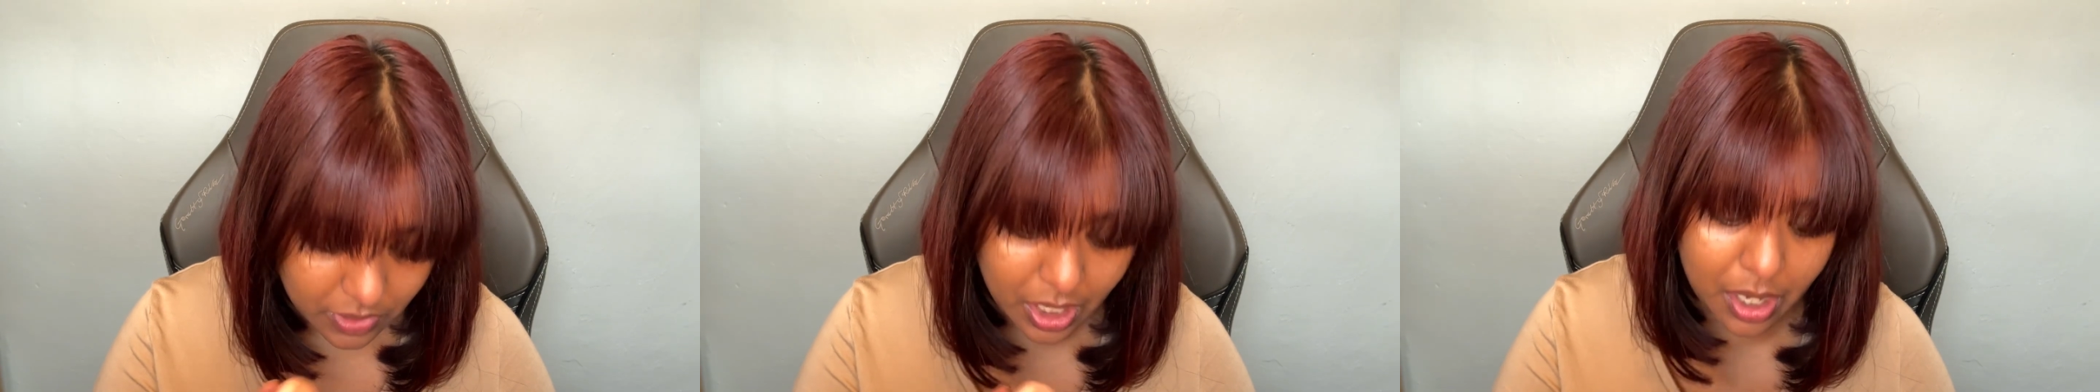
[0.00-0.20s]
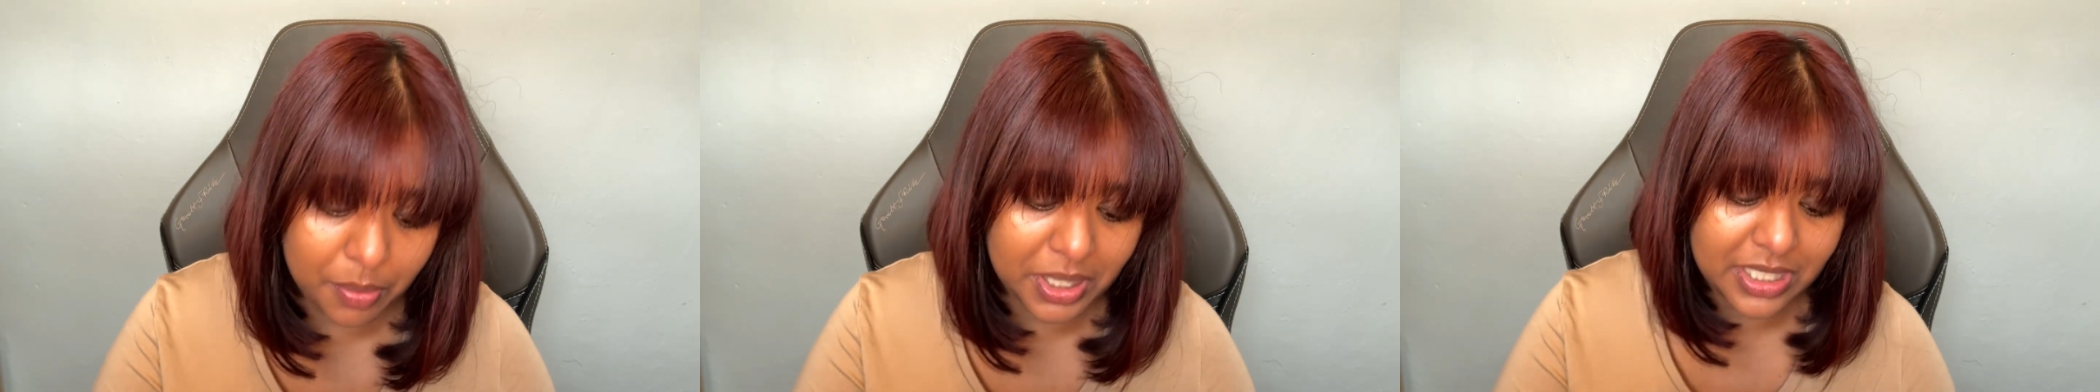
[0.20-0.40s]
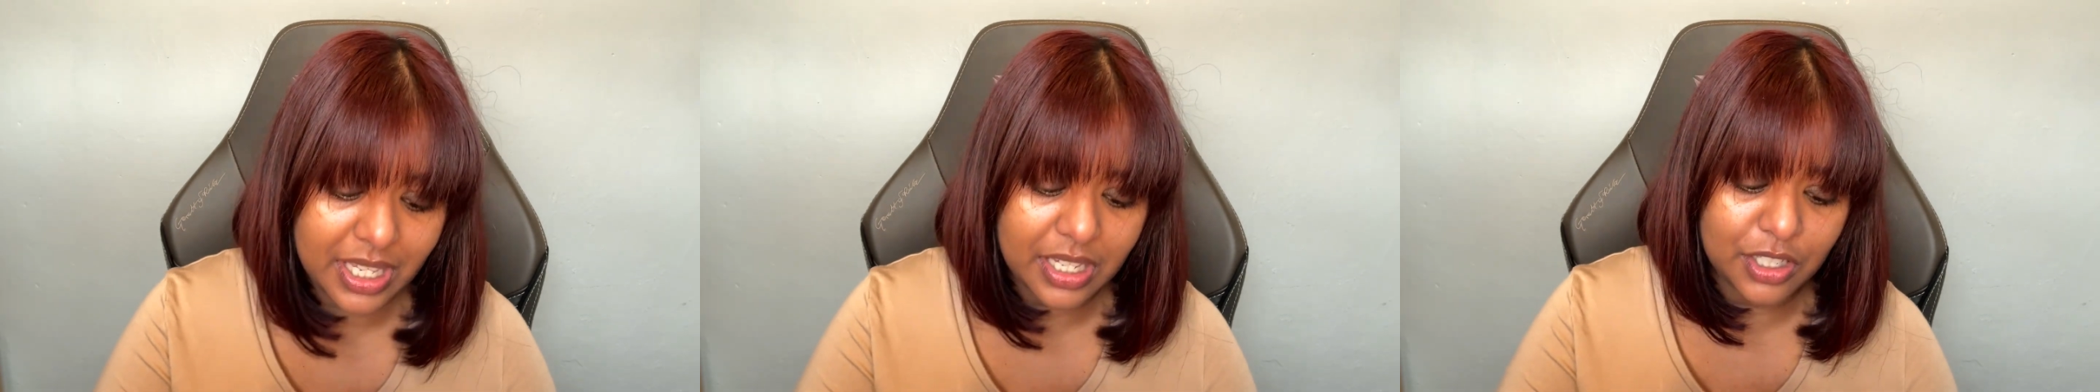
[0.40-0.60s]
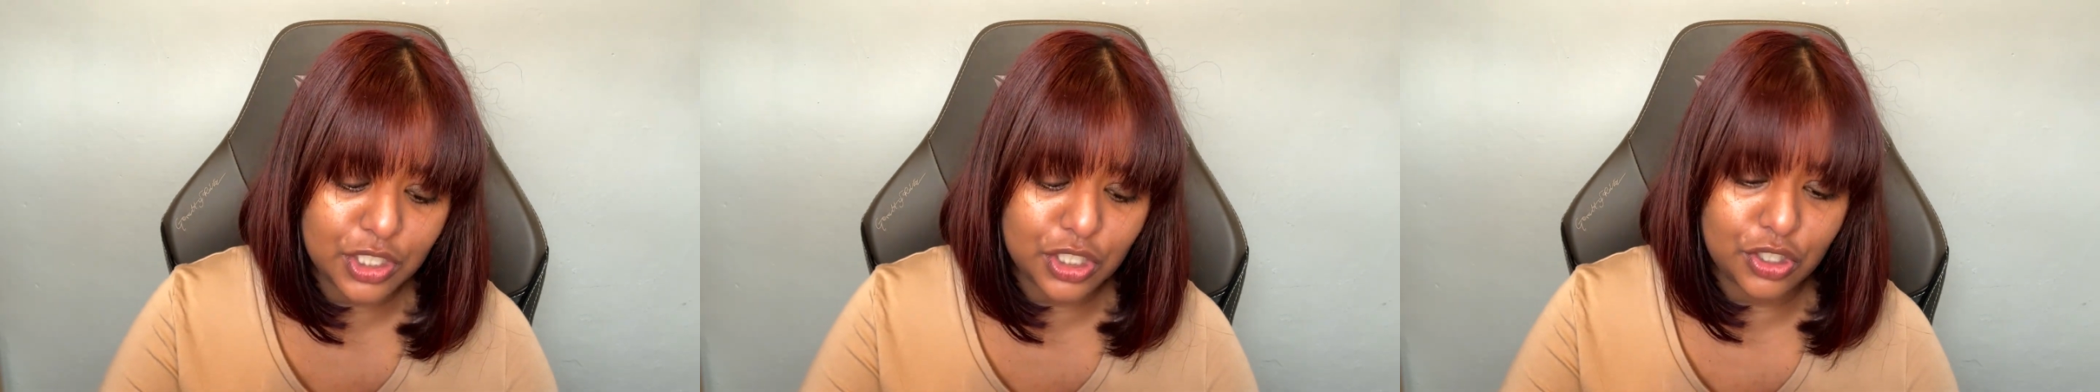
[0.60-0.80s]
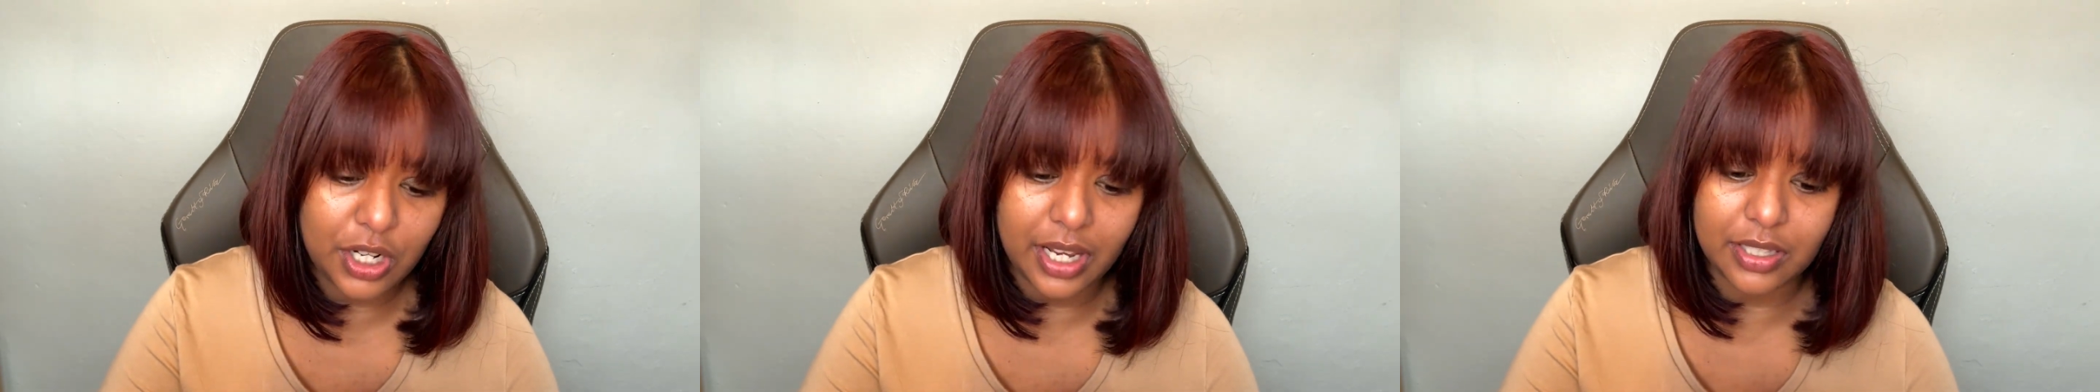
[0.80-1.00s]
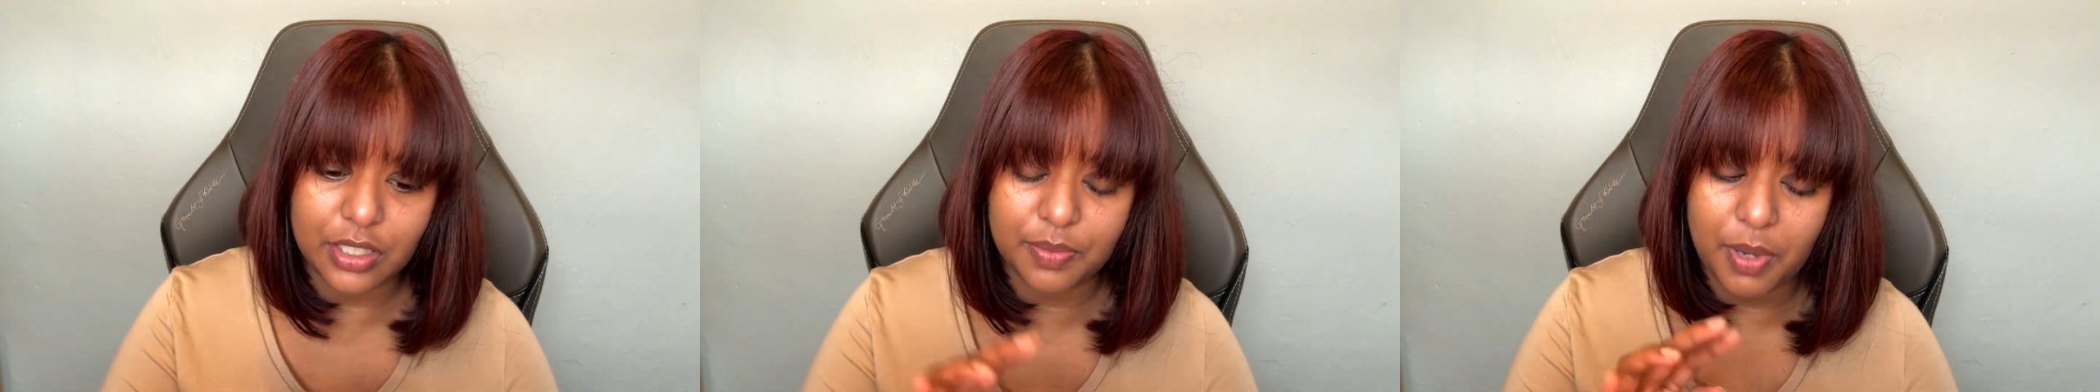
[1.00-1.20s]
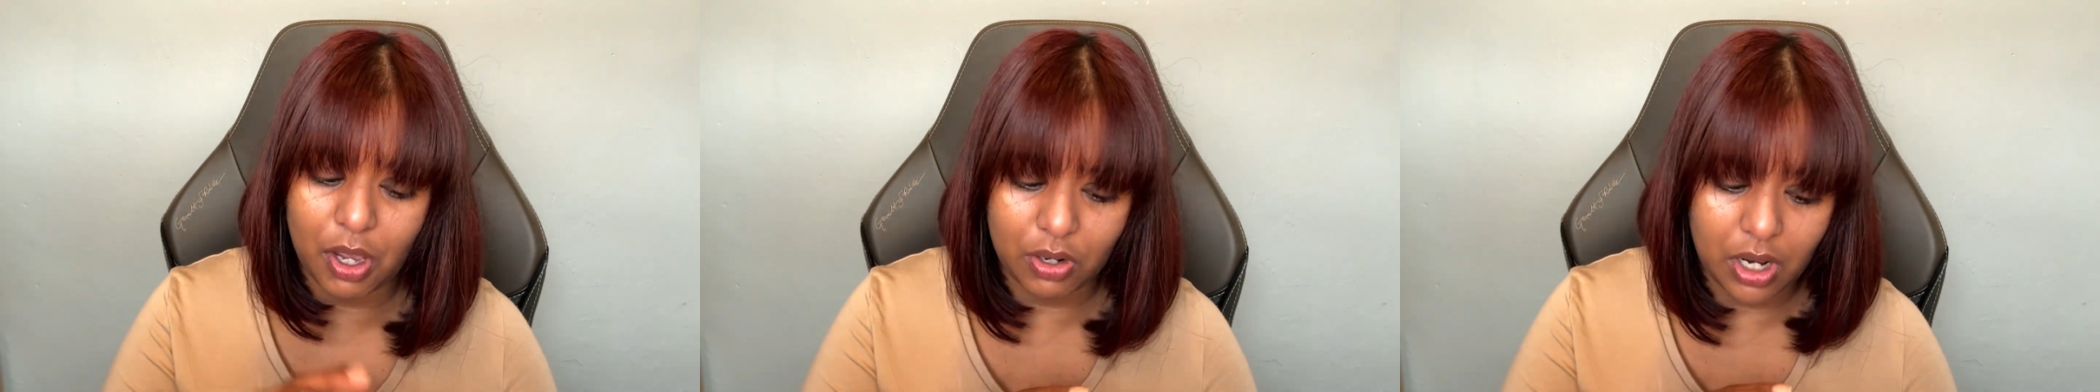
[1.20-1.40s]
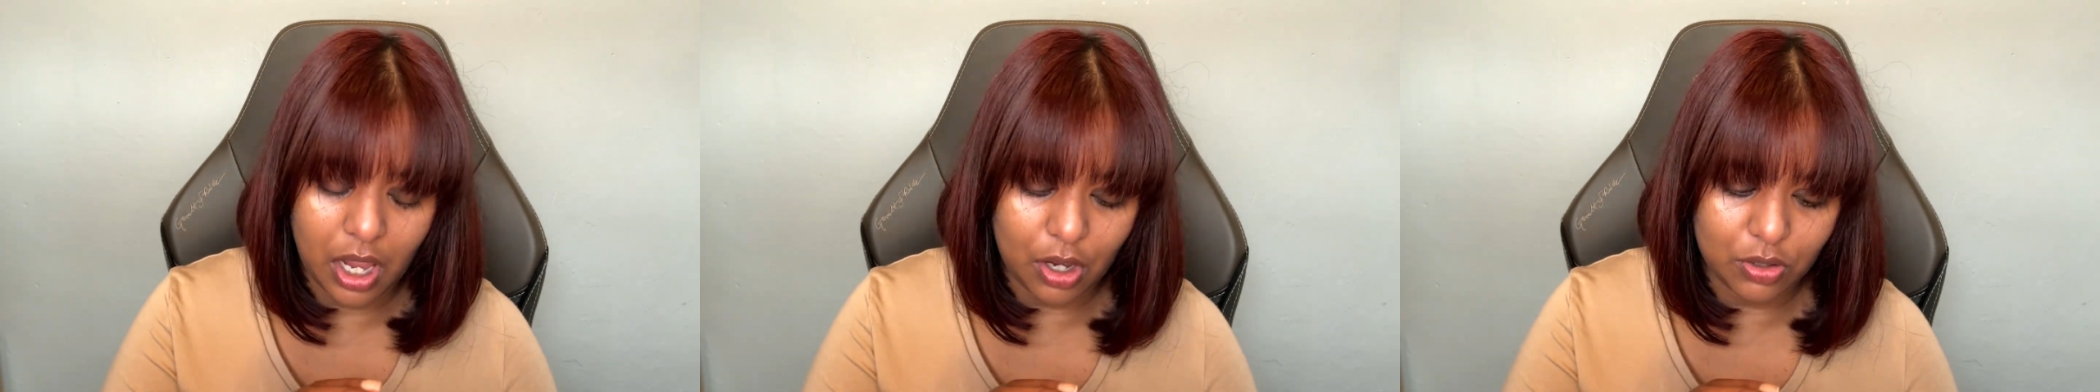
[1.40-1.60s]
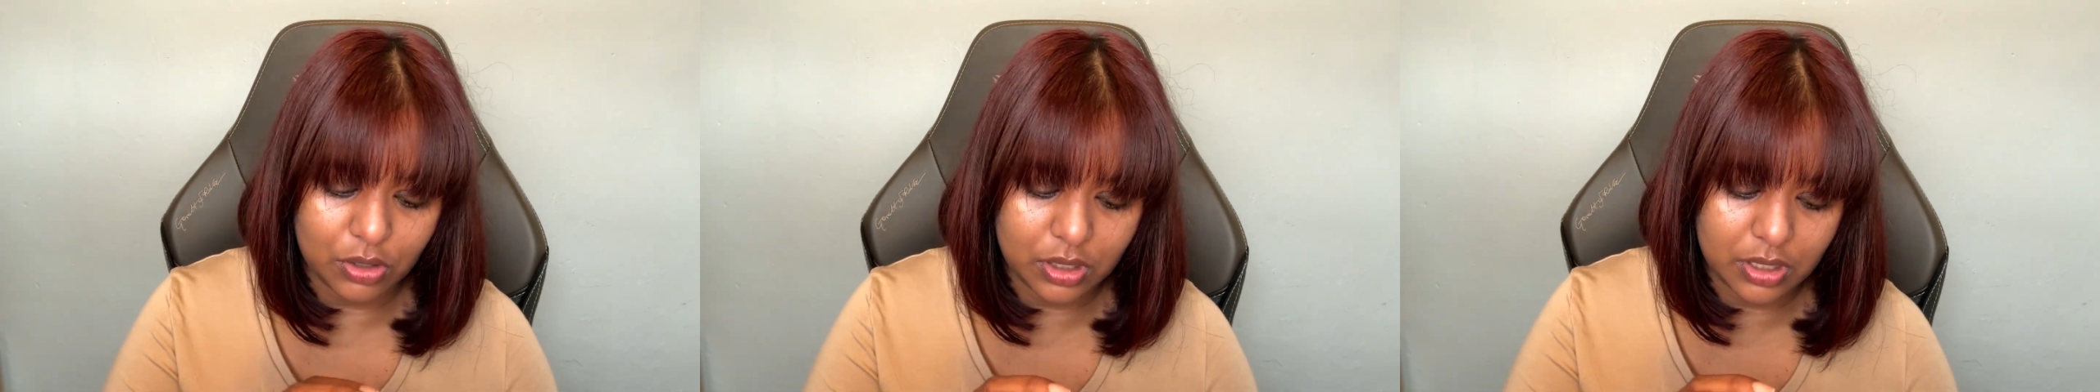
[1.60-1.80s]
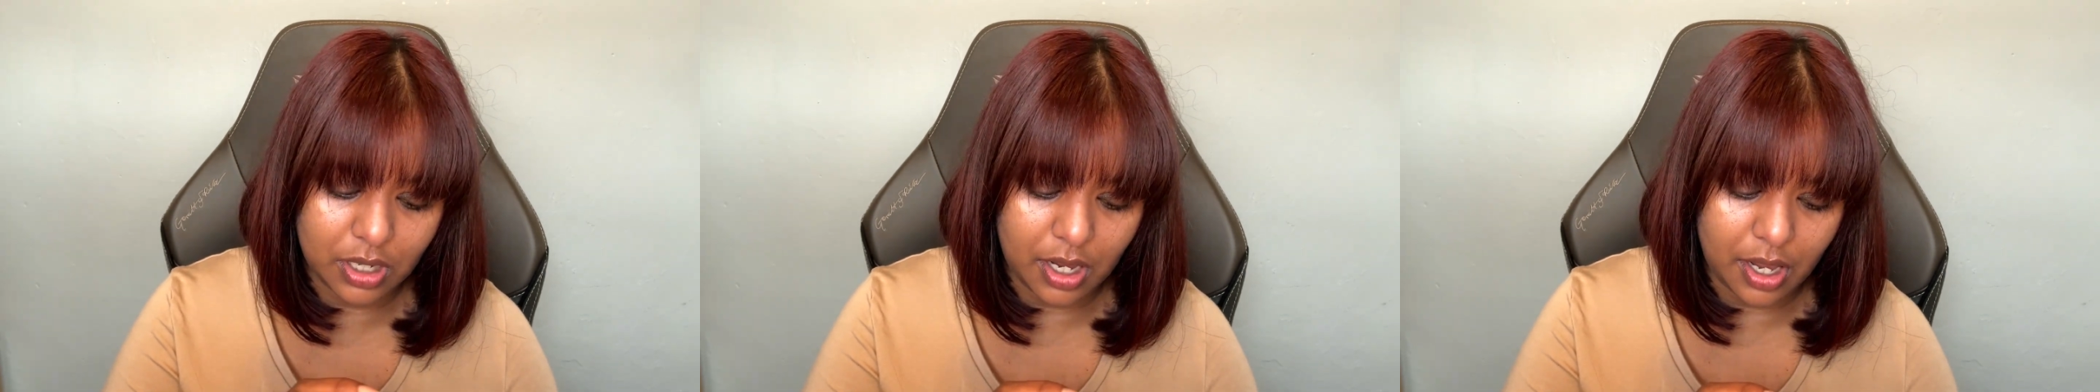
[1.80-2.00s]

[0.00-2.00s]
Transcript: I'm excited to try this powder out.